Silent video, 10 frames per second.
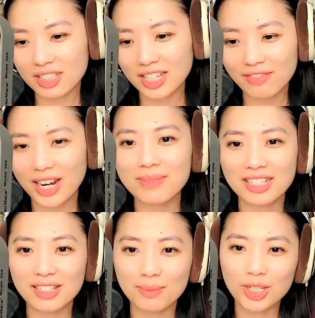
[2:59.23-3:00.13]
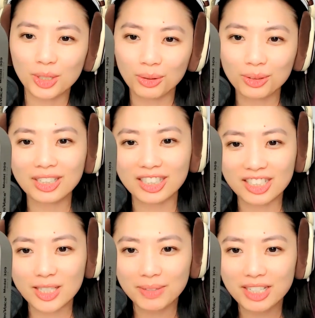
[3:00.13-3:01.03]
Dave Ramsey is much older and
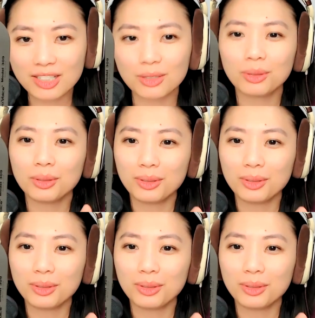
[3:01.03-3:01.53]
he speaks to